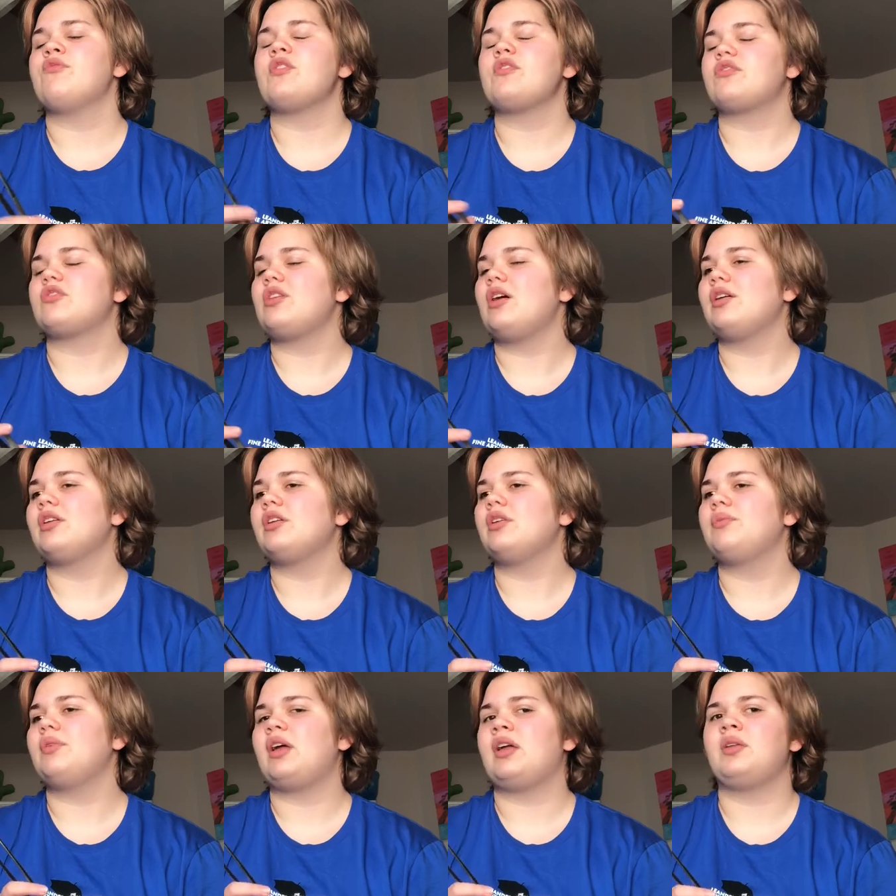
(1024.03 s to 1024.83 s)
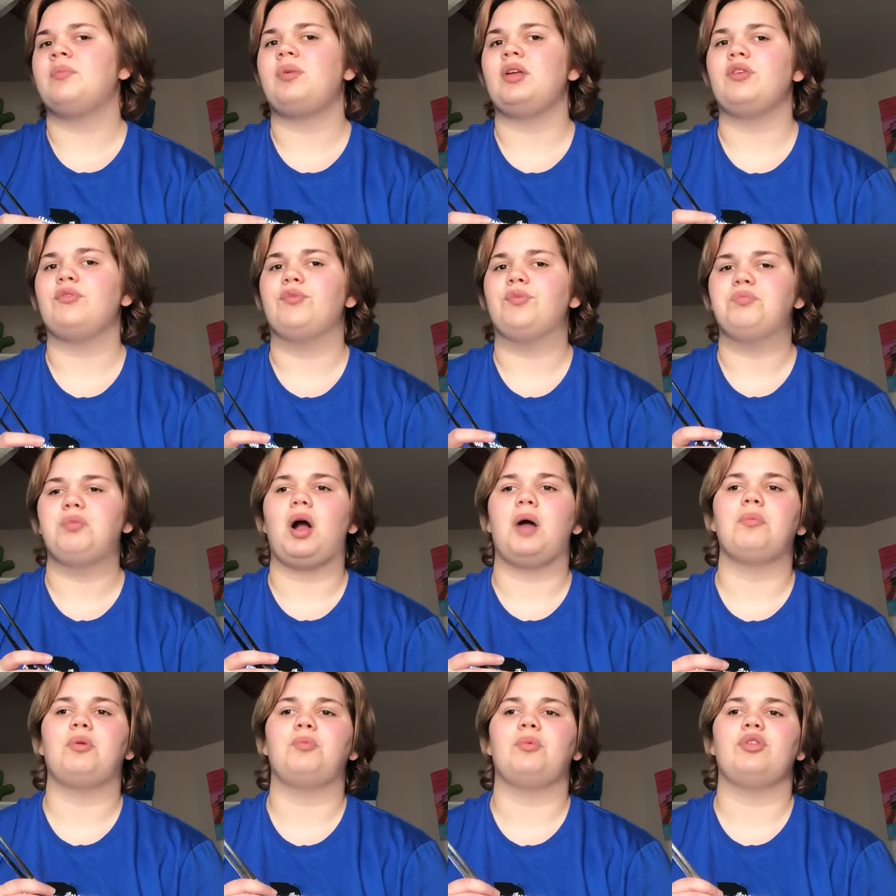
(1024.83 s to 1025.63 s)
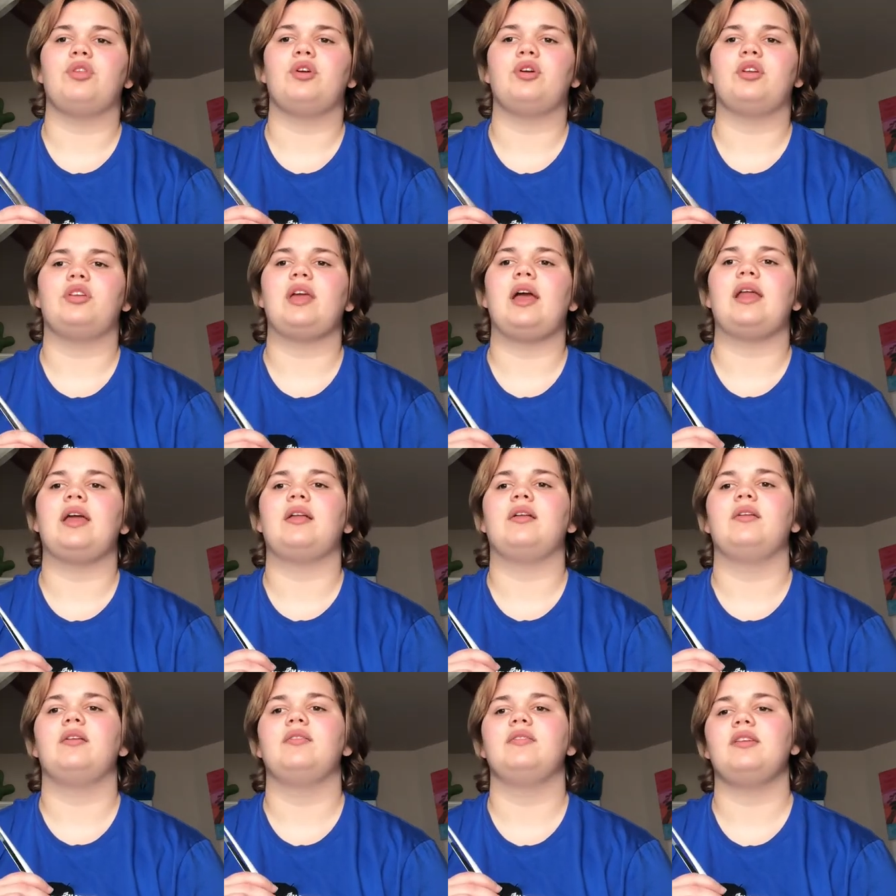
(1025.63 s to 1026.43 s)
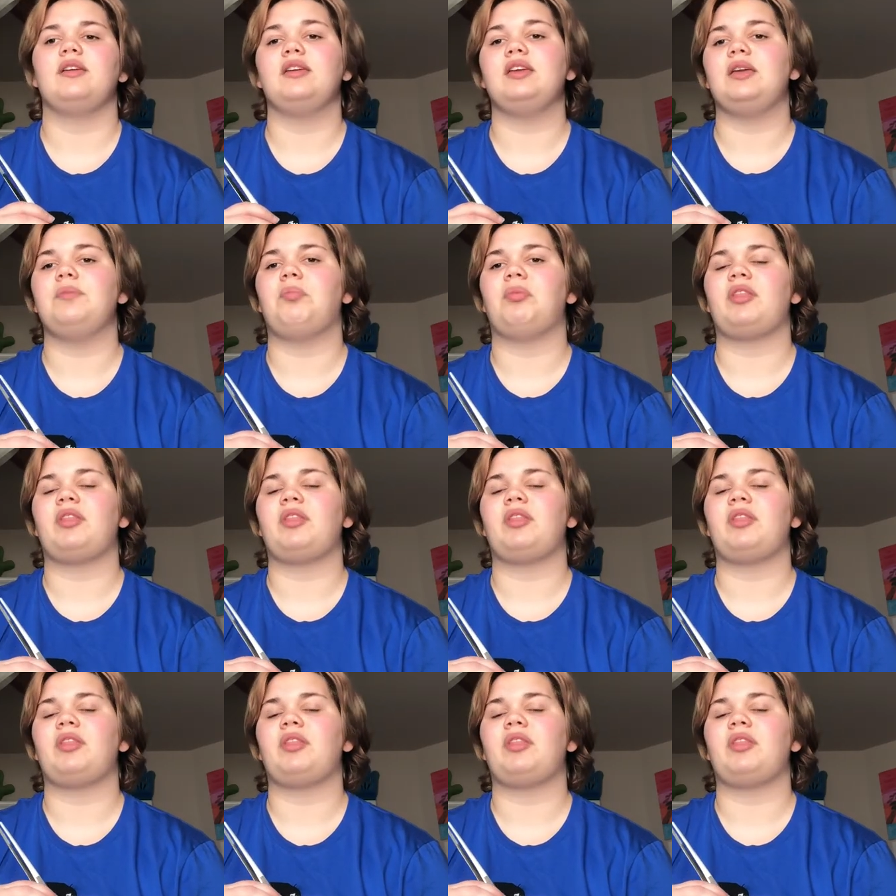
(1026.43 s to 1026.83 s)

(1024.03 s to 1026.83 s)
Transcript: first got her, we had a bit of a problem with her getting to eat,